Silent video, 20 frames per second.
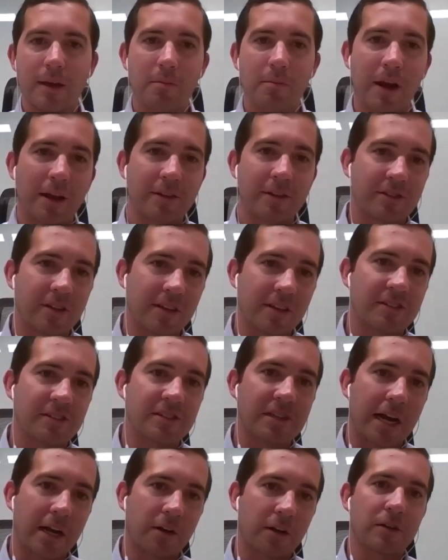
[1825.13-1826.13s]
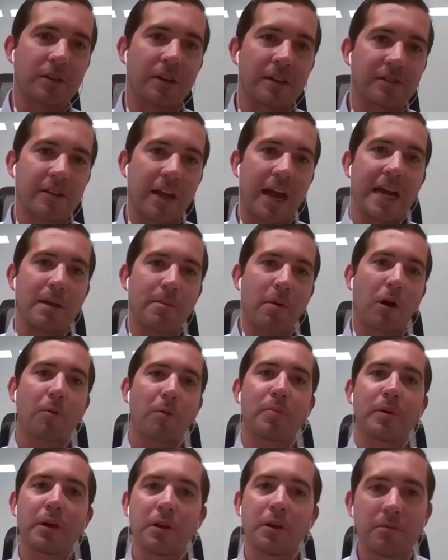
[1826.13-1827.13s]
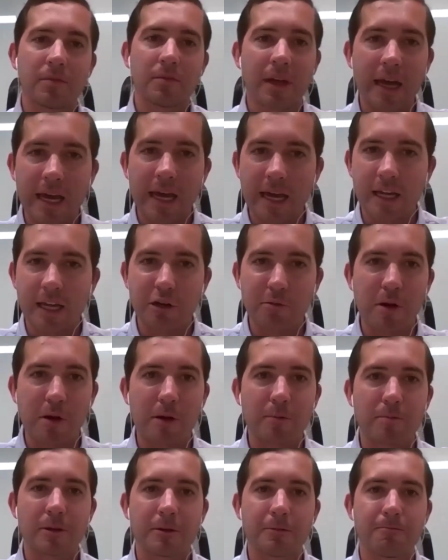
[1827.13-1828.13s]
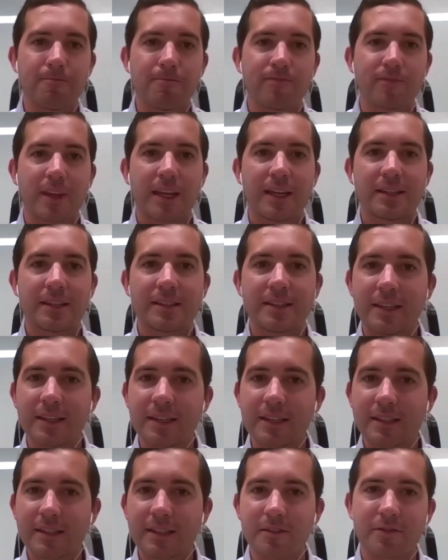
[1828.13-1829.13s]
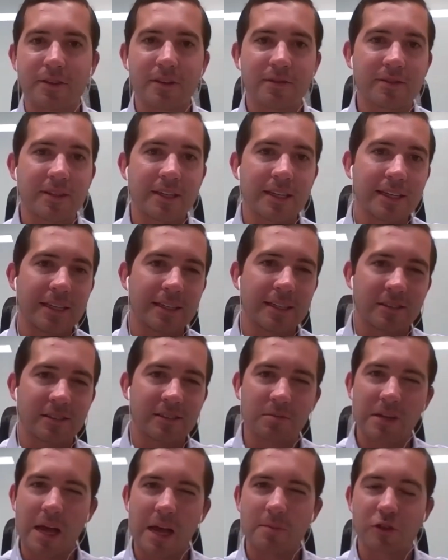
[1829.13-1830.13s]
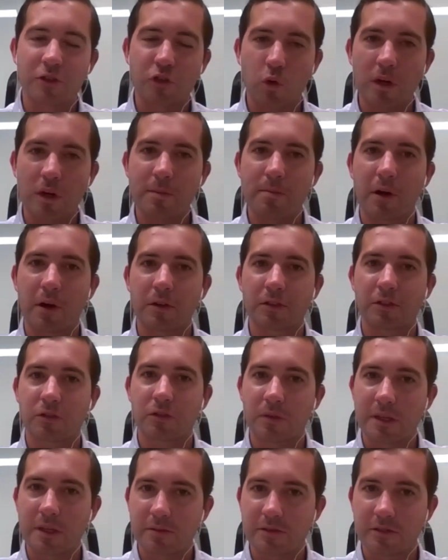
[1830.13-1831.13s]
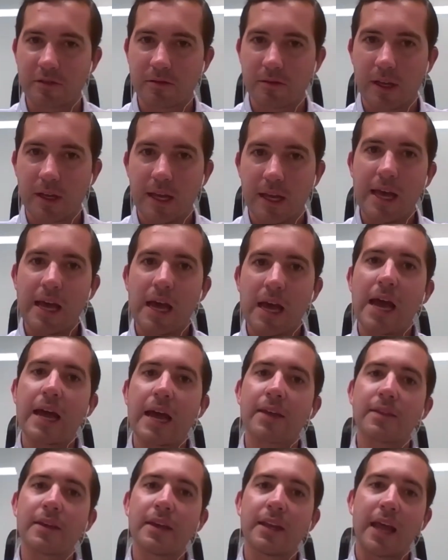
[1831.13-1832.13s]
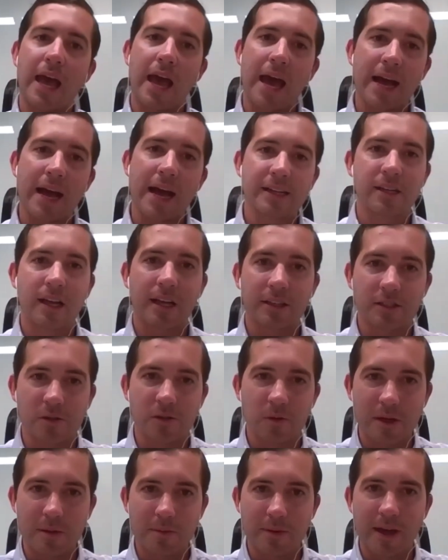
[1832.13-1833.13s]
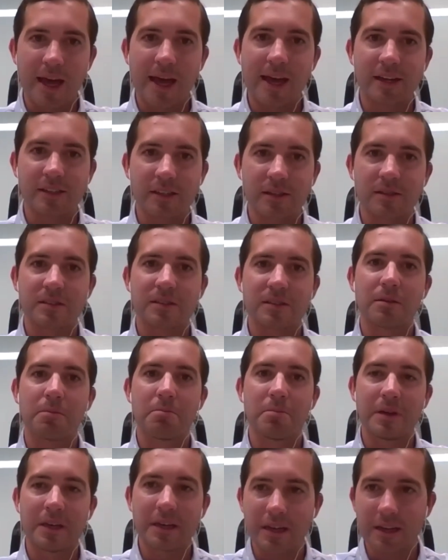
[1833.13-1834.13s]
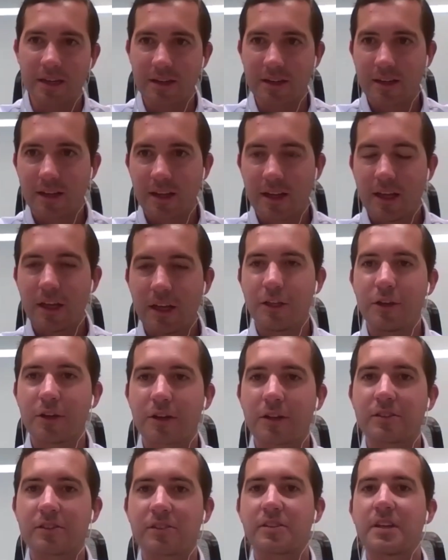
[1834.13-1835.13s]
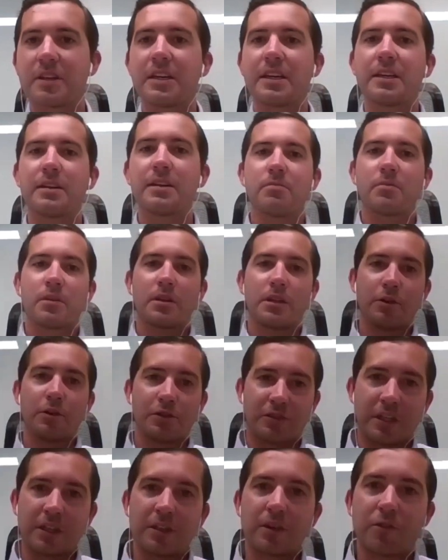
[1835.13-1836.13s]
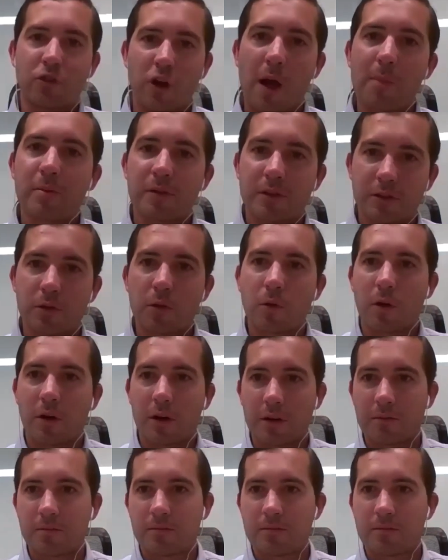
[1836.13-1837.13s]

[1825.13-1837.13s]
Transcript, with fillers: But I would say the standard is eighty barrel pill, and you're pumping ten to fifteen, sometimes twenty barrel sweeps. And then as that sweep exits the bit, you can see, you'll see the drop in torque.